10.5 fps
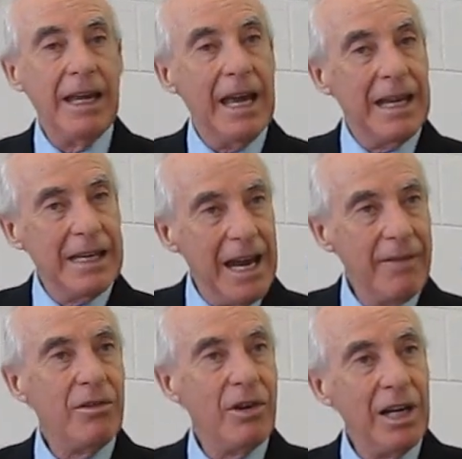and he
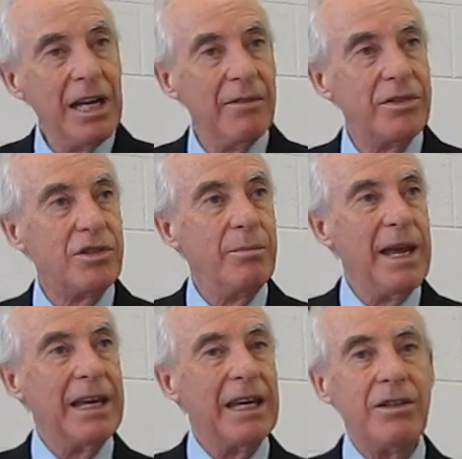ever lives to
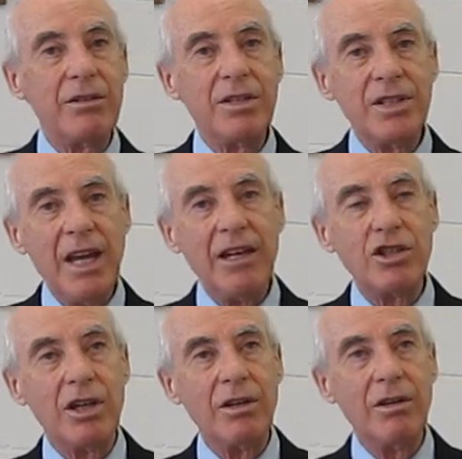make
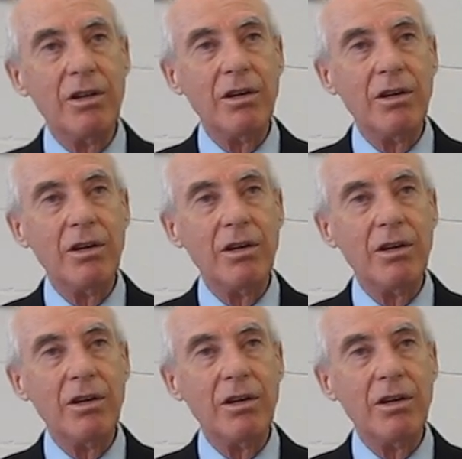intercession